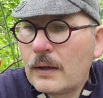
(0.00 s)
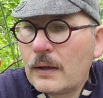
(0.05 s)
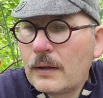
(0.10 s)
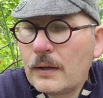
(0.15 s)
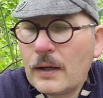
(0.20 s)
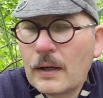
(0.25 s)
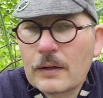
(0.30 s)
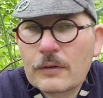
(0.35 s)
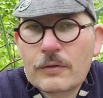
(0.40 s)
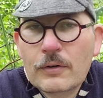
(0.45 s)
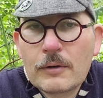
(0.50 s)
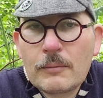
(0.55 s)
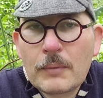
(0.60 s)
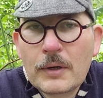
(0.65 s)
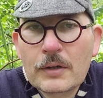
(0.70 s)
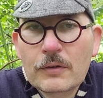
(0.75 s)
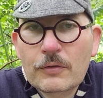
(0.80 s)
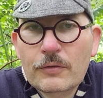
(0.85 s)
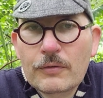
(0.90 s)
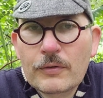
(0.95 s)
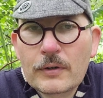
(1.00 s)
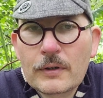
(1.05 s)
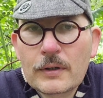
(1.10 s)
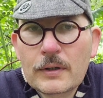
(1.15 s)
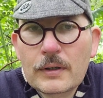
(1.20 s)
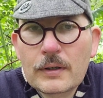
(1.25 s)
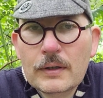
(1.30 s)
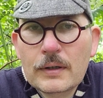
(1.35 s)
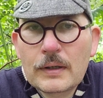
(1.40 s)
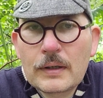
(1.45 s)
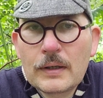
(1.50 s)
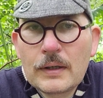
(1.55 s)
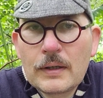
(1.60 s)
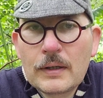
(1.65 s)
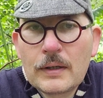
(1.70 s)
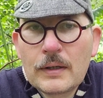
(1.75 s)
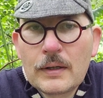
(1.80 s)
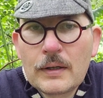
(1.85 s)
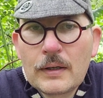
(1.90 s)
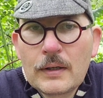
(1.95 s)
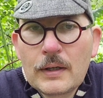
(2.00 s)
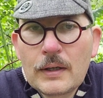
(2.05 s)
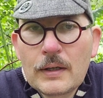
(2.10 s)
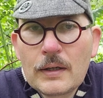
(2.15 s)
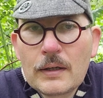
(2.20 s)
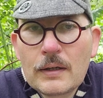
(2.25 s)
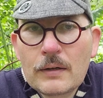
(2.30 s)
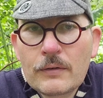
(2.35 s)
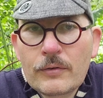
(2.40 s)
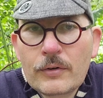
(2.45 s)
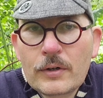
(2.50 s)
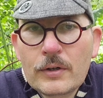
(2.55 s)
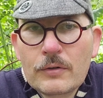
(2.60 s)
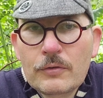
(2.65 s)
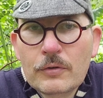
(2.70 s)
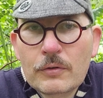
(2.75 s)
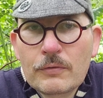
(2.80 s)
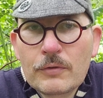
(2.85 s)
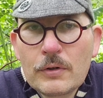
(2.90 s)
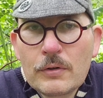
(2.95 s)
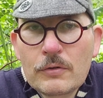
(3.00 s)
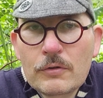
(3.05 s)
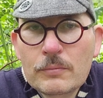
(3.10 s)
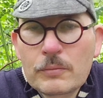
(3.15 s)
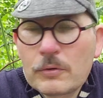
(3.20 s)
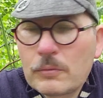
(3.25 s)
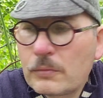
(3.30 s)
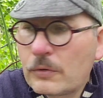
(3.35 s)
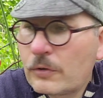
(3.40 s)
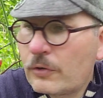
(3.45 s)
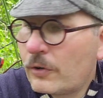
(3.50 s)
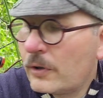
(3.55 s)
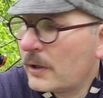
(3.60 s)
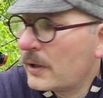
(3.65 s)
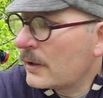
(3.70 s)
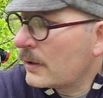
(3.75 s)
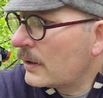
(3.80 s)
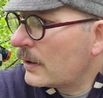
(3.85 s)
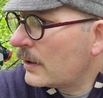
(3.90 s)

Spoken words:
Yeah, so it makes for a very sort of usable machine.